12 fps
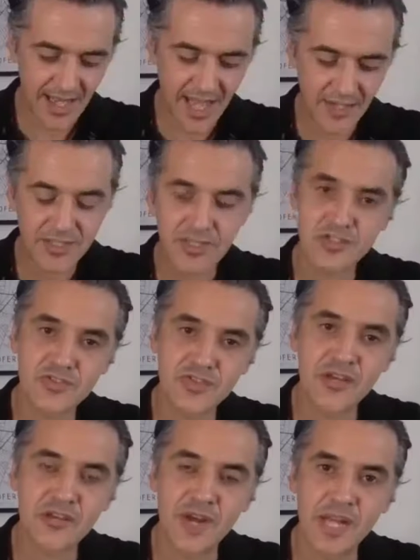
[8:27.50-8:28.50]
How does
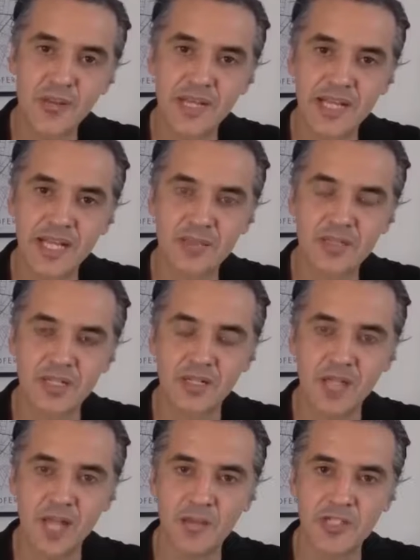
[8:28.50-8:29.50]
Australia rate when it comes to
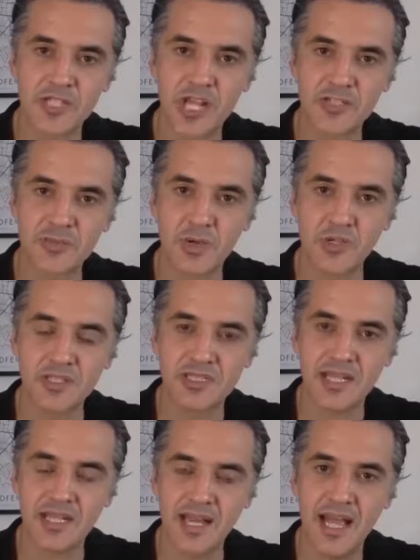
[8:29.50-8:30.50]
climate change
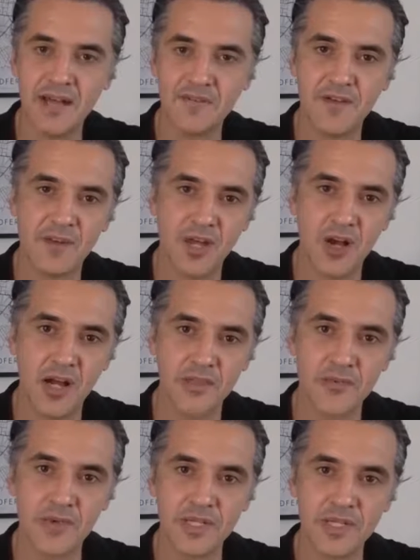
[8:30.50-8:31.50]
policy, and how far
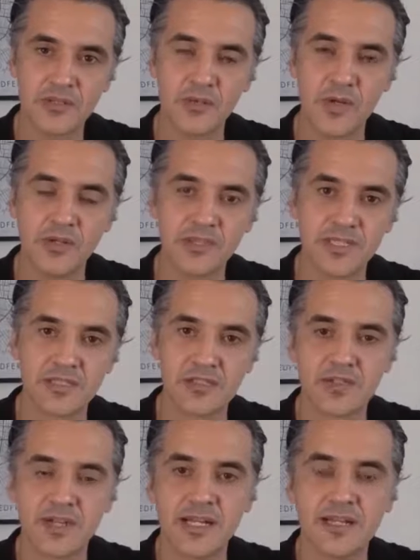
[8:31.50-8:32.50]
behind the rest of the world
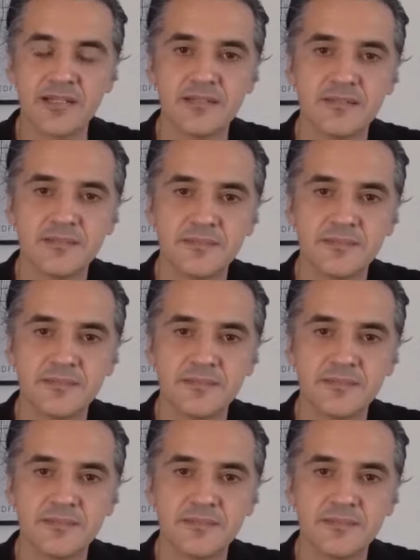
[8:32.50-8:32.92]
is Australia?